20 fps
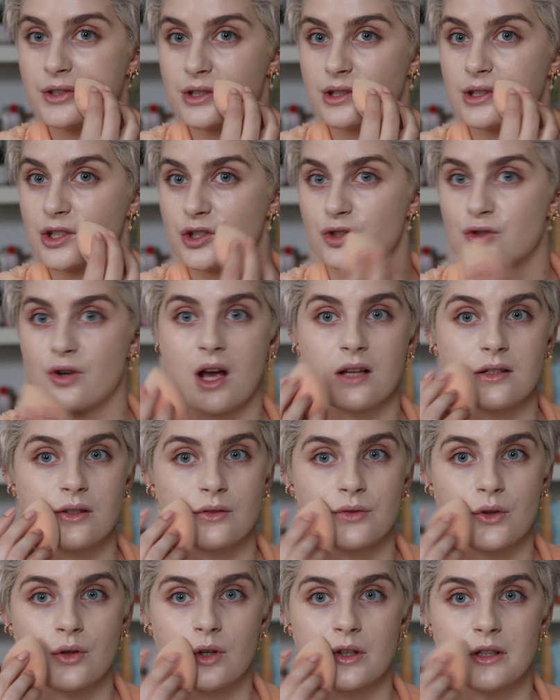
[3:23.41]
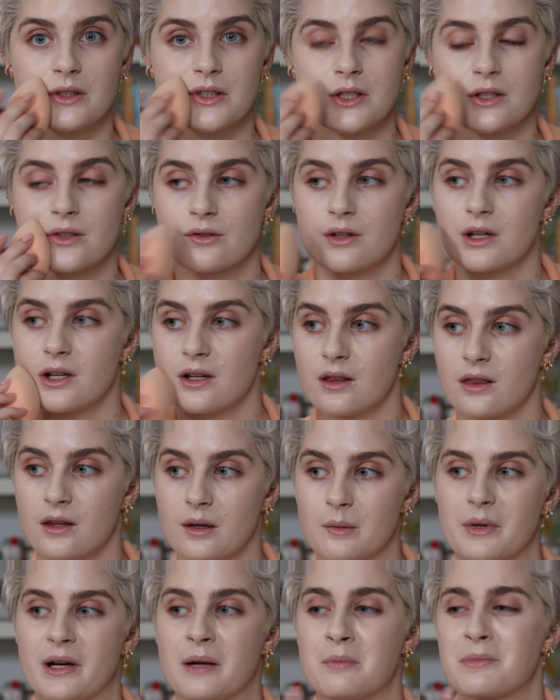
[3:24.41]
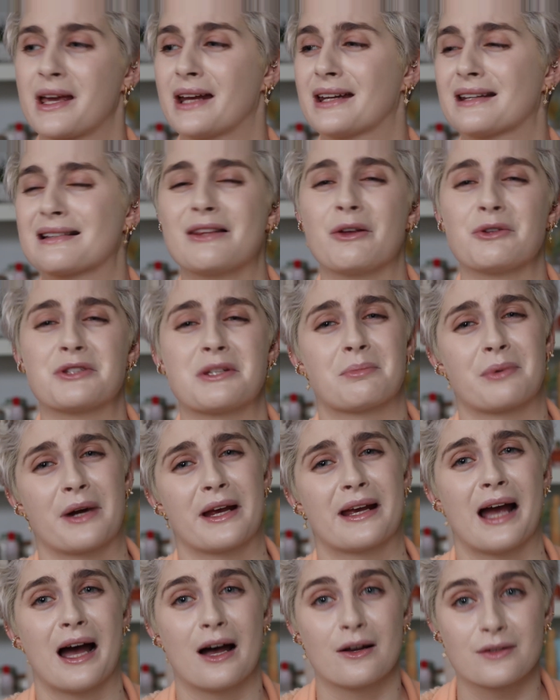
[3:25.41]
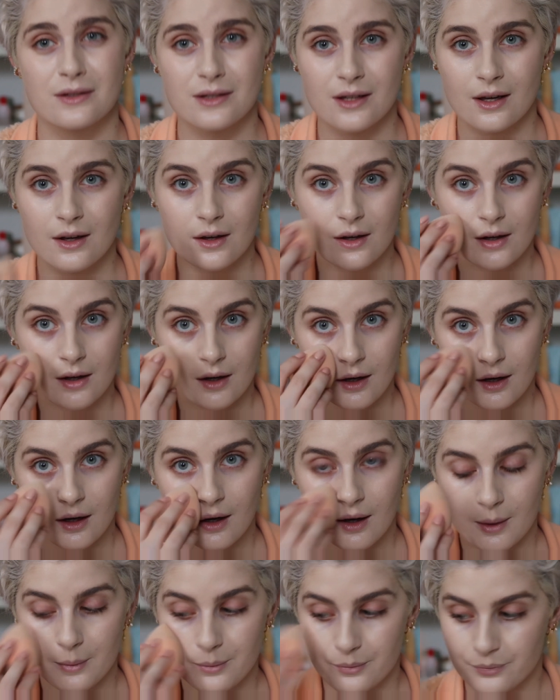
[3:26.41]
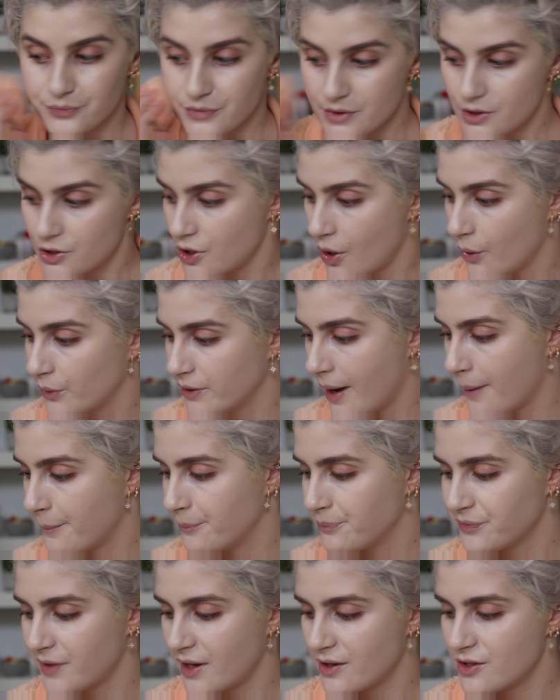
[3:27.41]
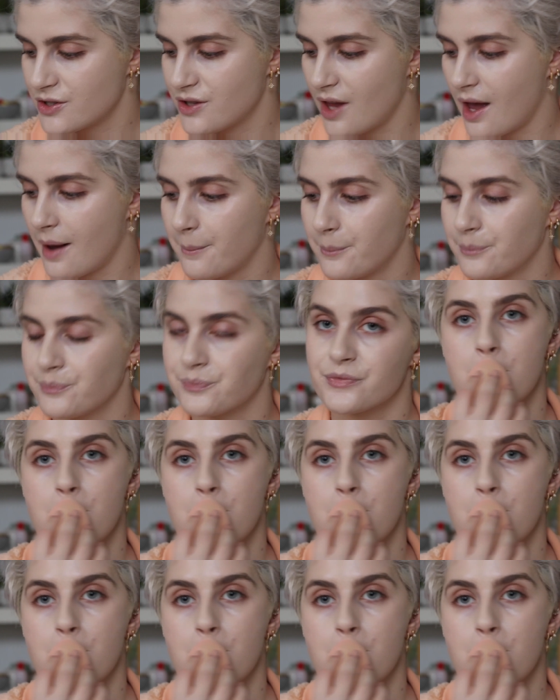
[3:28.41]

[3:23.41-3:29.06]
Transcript: it's the stress of quarantine or anything, but I'm getting loads of breakouts. So yeah, there's that.